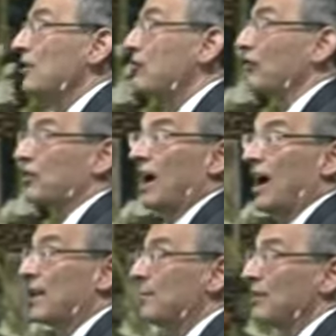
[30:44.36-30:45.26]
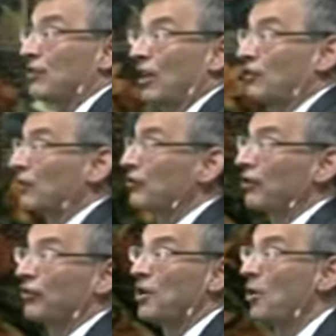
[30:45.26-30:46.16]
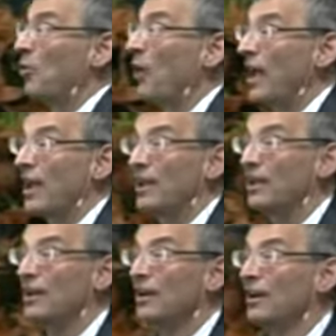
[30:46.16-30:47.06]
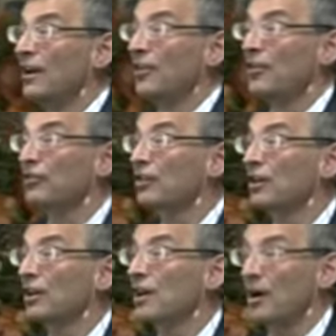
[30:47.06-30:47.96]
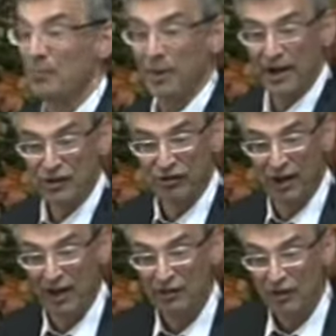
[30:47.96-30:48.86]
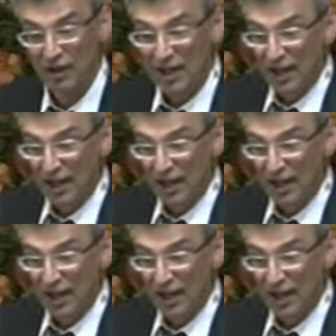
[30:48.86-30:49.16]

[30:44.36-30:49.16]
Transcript: It just got him. He said, there's just no way this could have come by chance.